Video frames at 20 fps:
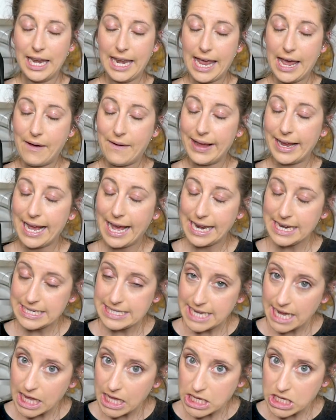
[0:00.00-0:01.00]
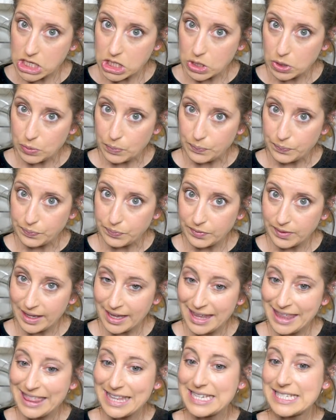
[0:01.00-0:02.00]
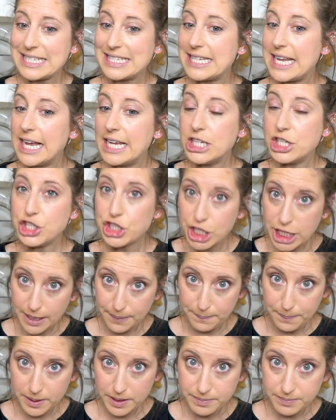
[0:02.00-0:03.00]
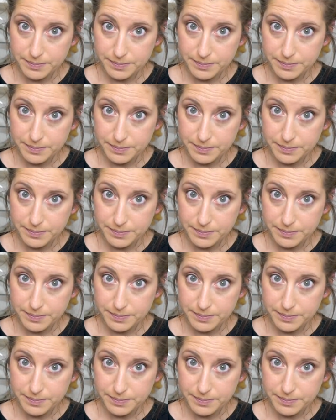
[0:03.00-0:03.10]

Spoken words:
Now, I gotta tell you, this is not cheap.